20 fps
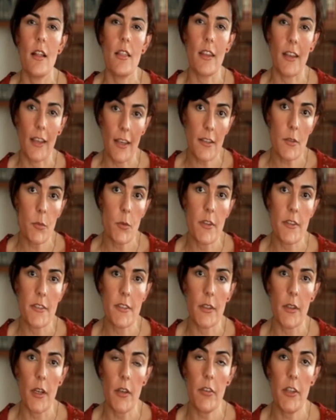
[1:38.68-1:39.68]
The case we
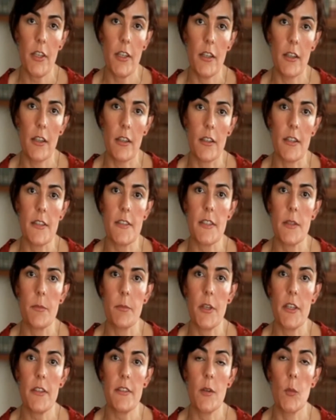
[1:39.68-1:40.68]
describe here is a
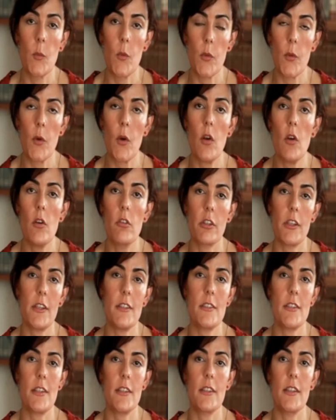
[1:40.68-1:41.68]
patient with
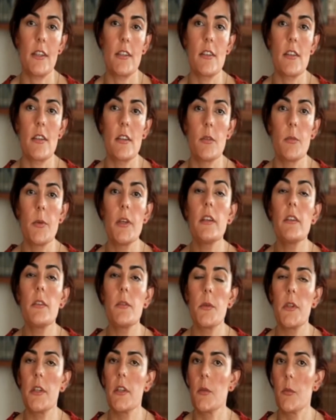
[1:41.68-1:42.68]
colorectal cancer being
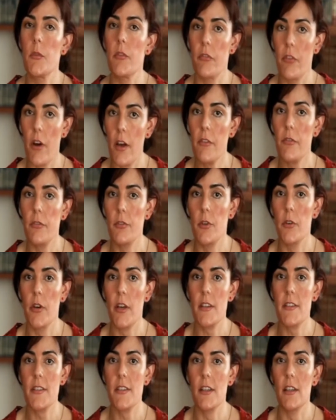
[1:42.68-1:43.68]
treated with
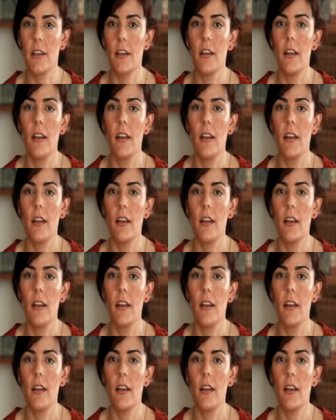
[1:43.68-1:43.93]
5-Fluorouracil